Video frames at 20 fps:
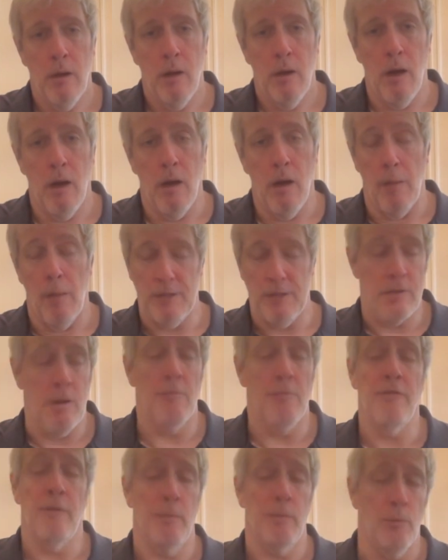I mean,
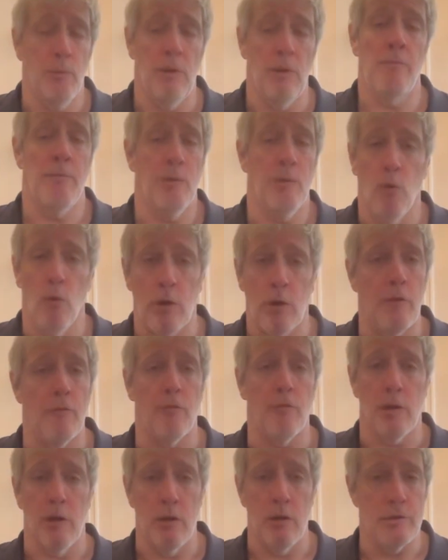some of them have been working
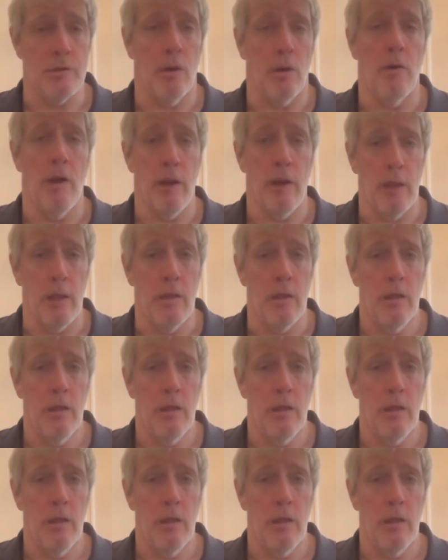for years already.